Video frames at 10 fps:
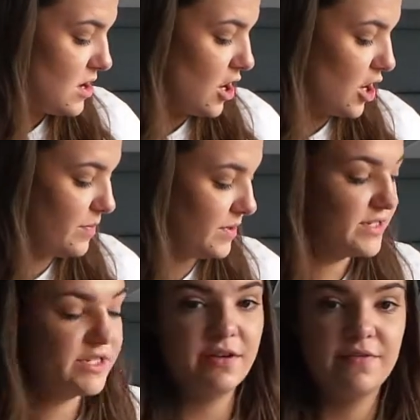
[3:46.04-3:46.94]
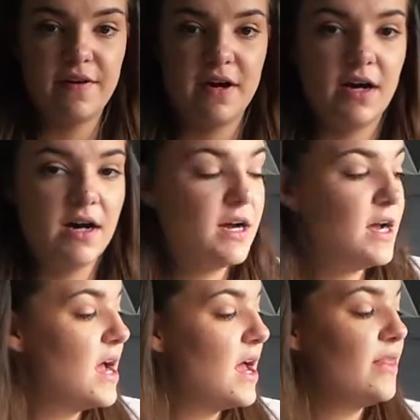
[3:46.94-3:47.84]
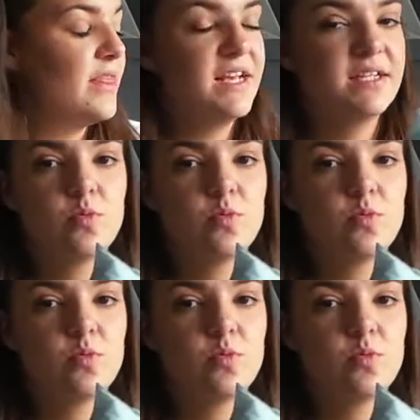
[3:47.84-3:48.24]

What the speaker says: opened so far. These